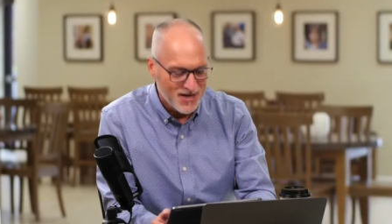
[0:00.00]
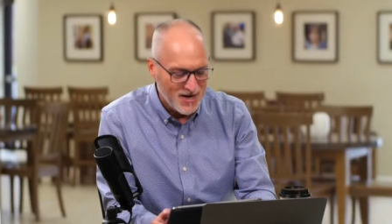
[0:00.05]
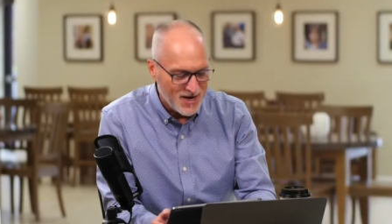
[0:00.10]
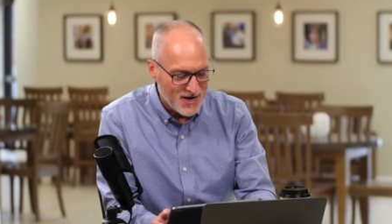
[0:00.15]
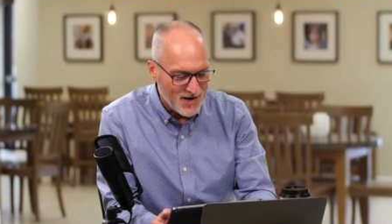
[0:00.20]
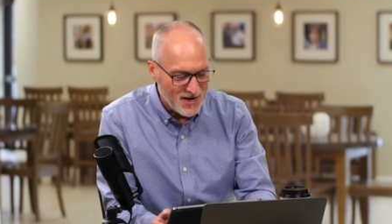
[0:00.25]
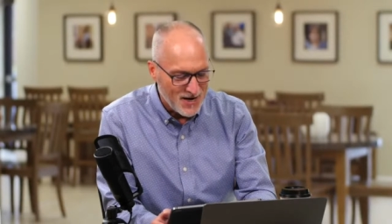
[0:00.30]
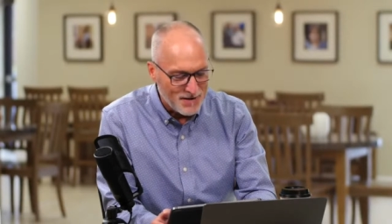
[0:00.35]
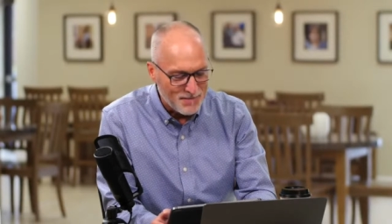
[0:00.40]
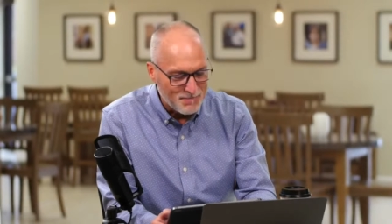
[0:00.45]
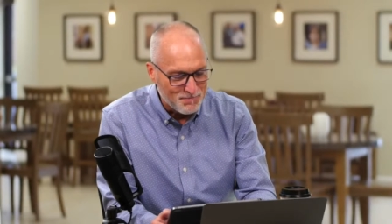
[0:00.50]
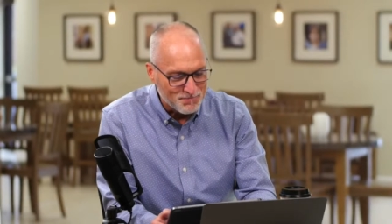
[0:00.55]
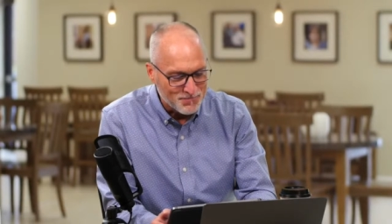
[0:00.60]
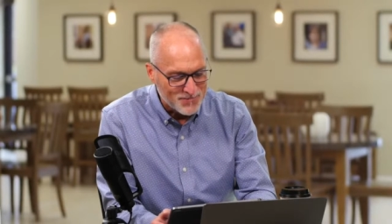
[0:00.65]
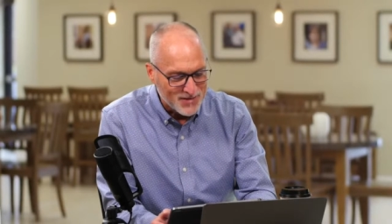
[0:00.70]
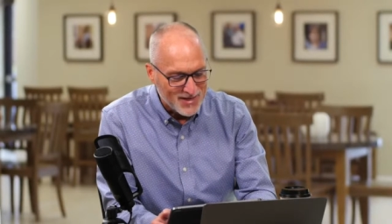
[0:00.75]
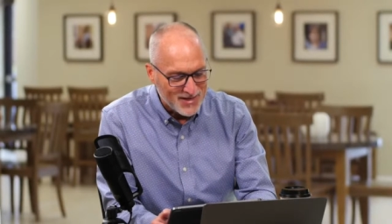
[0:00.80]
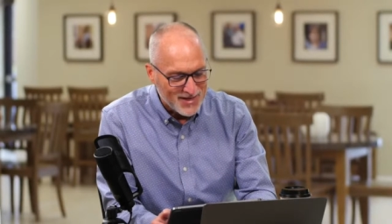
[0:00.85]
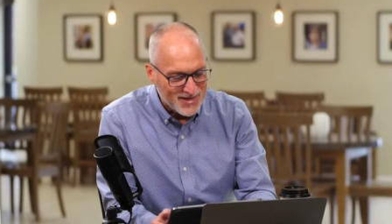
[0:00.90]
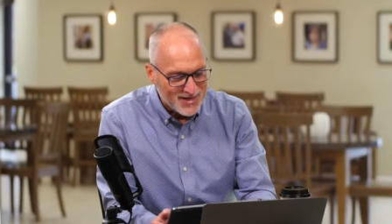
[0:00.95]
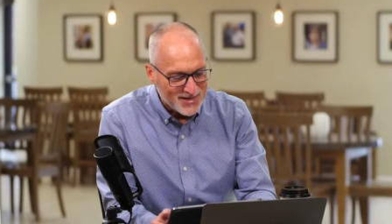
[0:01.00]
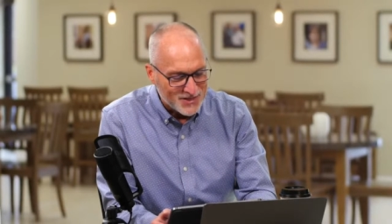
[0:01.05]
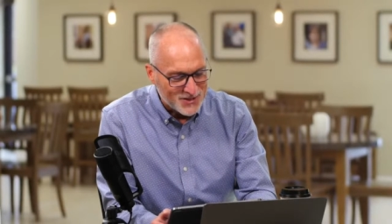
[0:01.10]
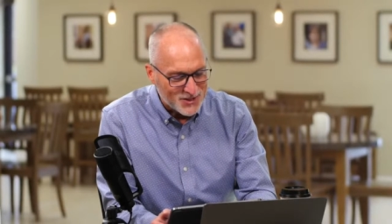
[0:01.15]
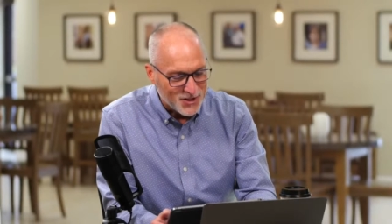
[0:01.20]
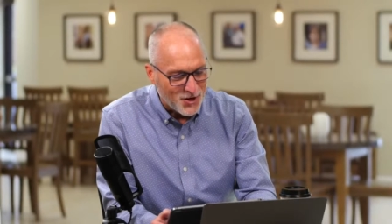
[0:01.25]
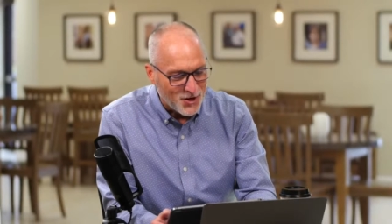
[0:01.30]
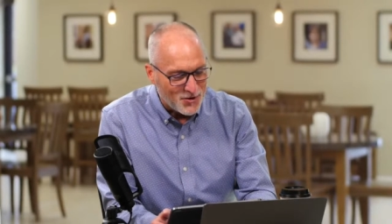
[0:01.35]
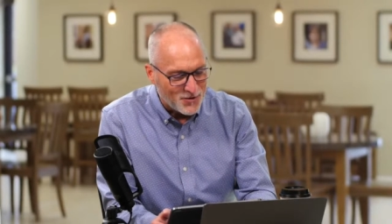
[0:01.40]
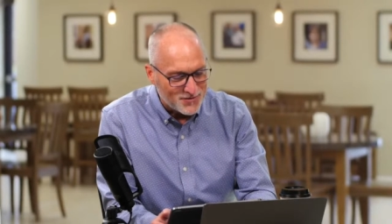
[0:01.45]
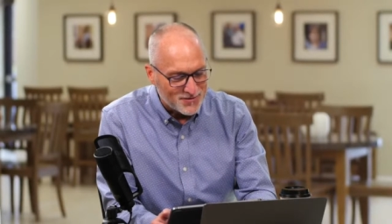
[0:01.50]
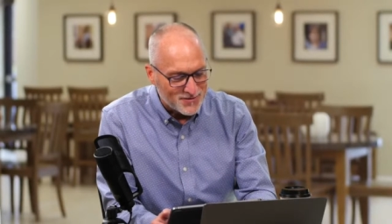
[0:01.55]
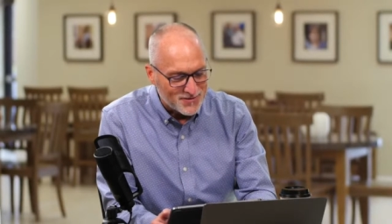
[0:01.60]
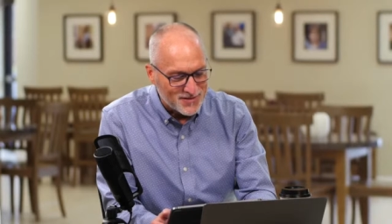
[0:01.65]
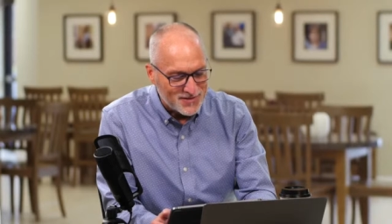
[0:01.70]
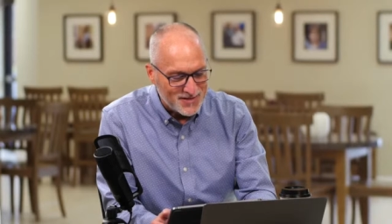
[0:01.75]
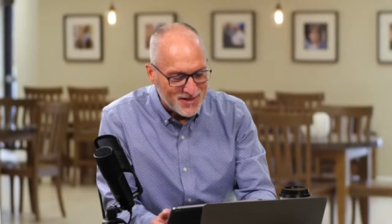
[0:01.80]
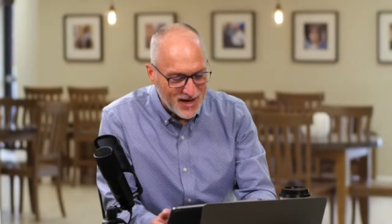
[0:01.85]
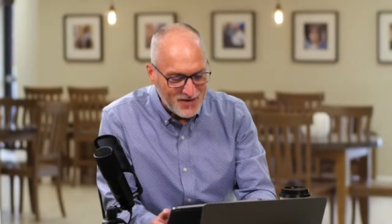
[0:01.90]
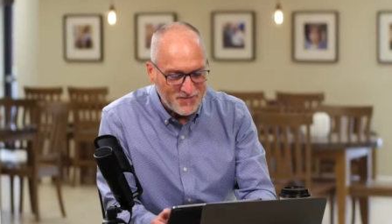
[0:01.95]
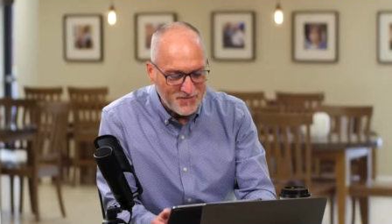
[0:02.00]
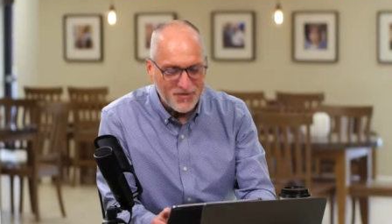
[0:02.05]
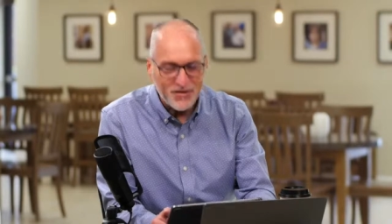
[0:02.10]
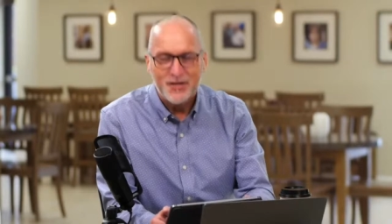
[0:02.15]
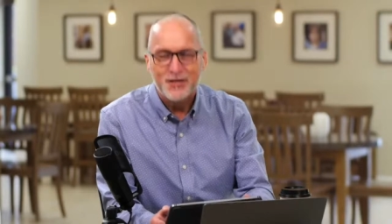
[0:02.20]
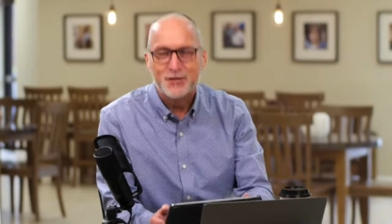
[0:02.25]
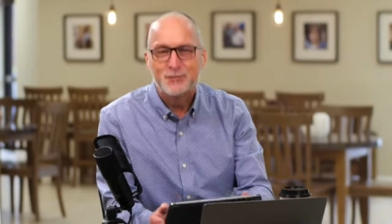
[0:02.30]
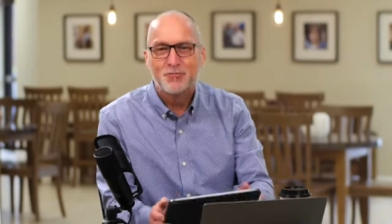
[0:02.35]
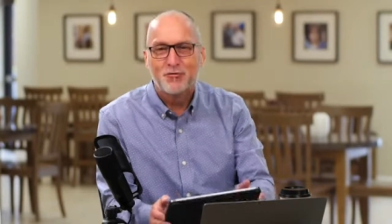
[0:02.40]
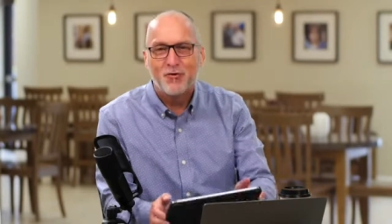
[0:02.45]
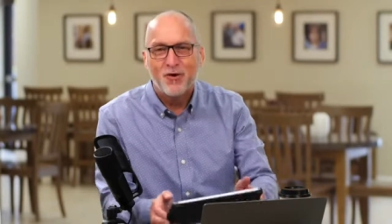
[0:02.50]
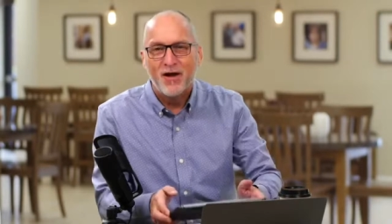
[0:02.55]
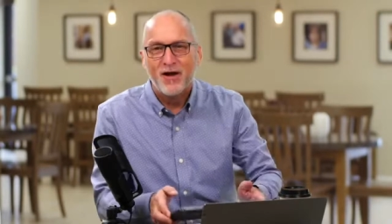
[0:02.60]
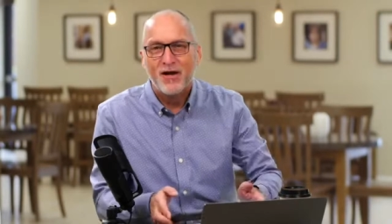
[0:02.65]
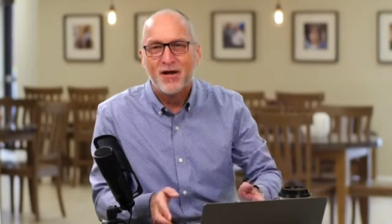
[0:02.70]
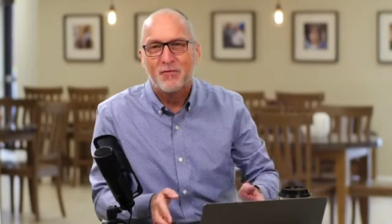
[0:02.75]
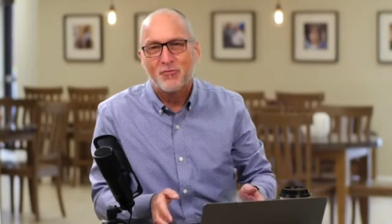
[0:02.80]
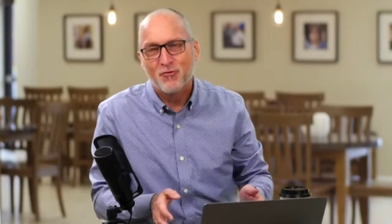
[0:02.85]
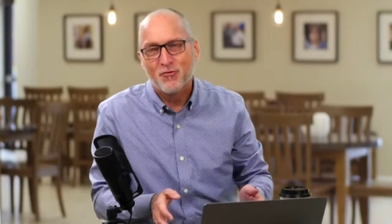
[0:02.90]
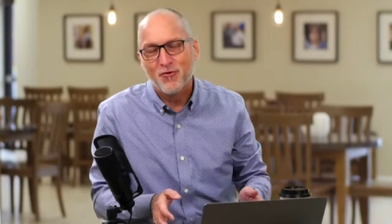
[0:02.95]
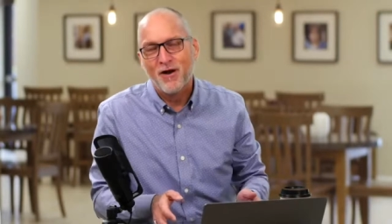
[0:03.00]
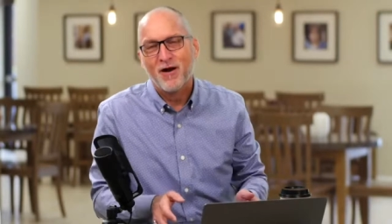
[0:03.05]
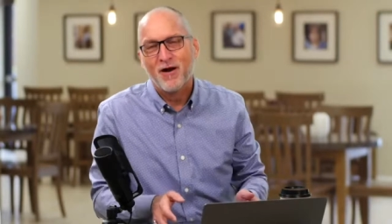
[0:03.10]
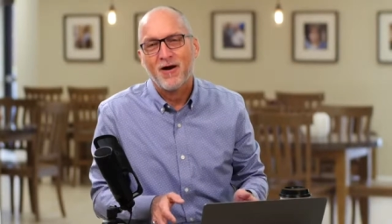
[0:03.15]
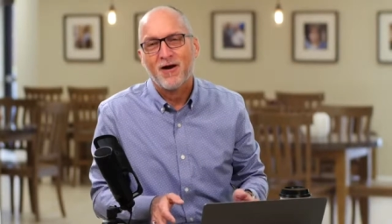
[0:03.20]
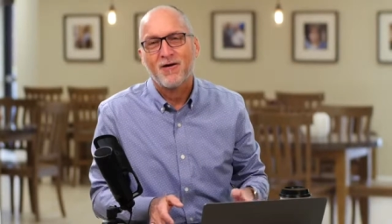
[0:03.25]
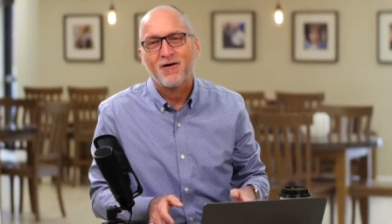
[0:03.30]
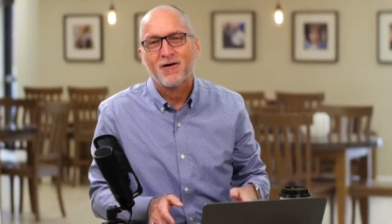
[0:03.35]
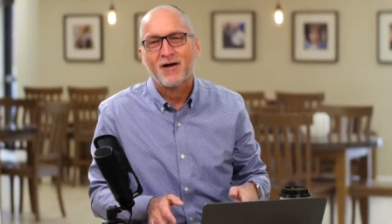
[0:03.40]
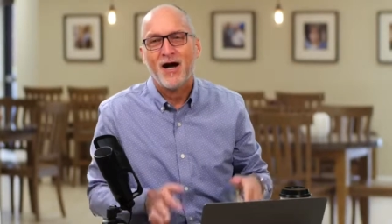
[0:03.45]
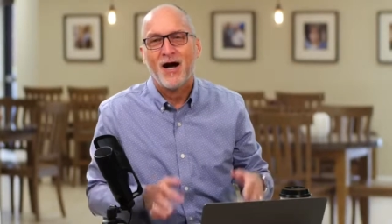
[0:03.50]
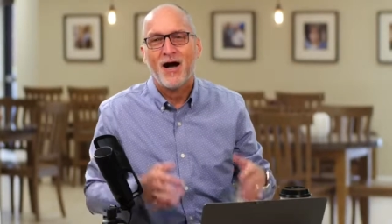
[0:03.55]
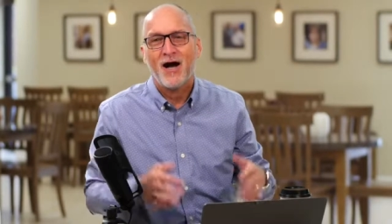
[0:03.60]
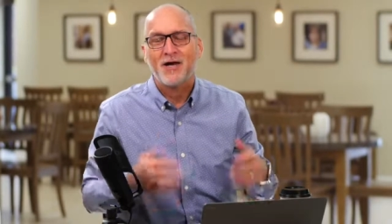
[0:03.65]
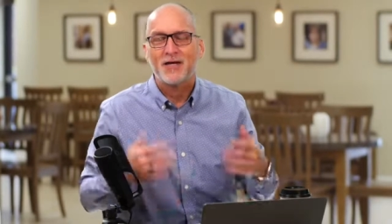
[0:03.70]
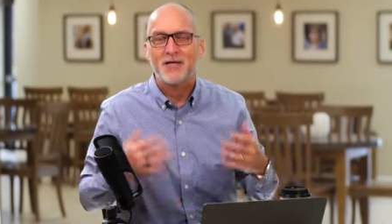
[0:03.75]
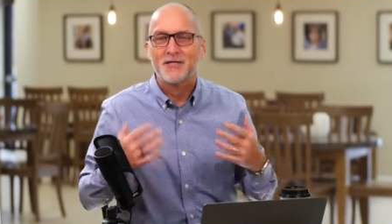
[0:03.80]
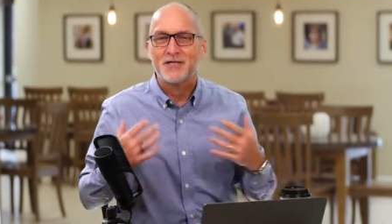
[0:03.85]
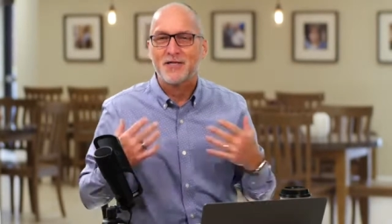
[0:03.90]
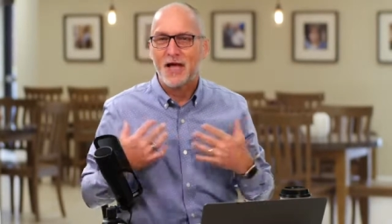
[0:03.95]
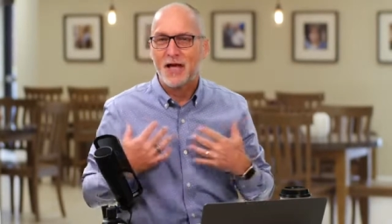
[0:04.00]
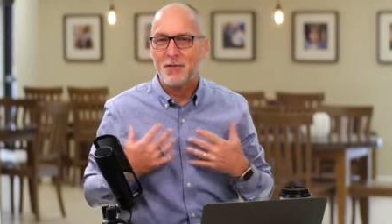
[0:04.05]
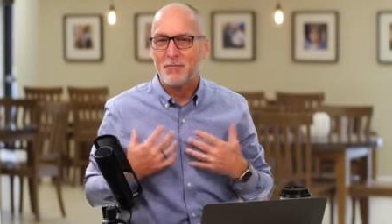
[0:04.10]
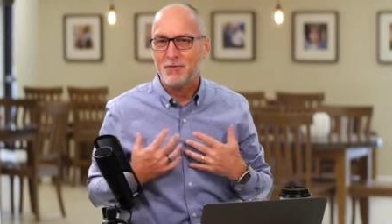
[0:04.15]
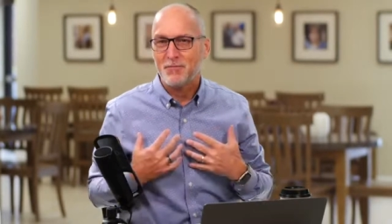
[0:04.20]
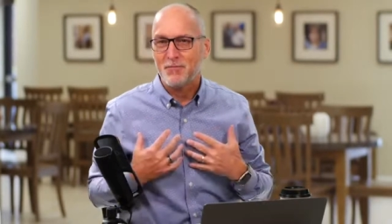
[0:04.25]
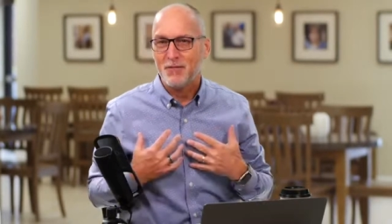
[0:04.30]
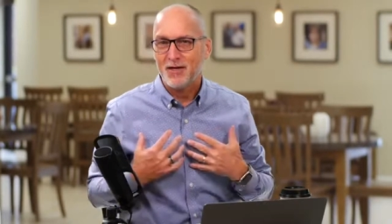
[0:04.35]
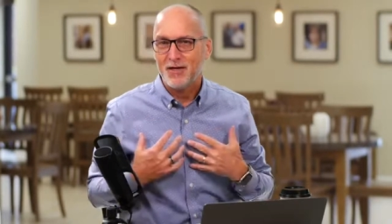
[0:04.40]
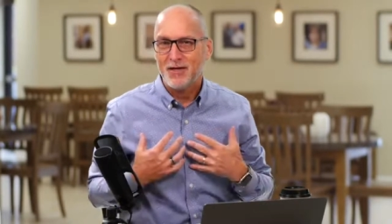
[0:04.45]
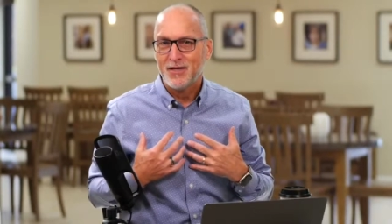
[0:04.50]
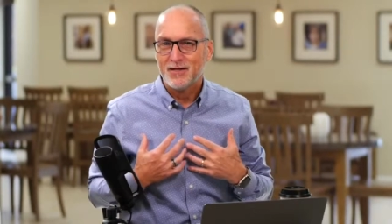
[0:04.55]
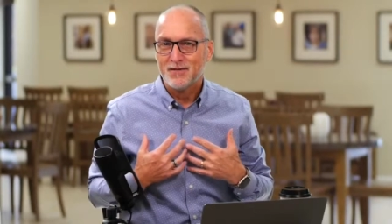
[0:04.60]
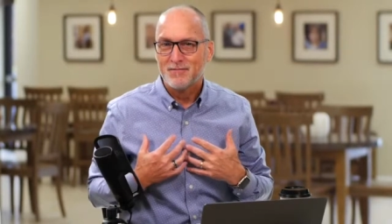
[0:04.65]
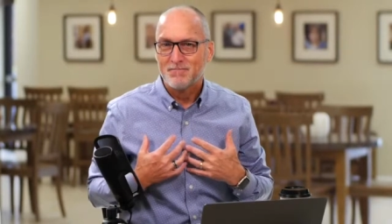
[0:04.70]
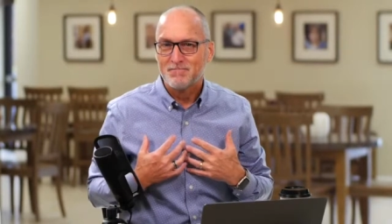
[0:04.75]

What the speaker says: So David is praying a prayer. God, examine me.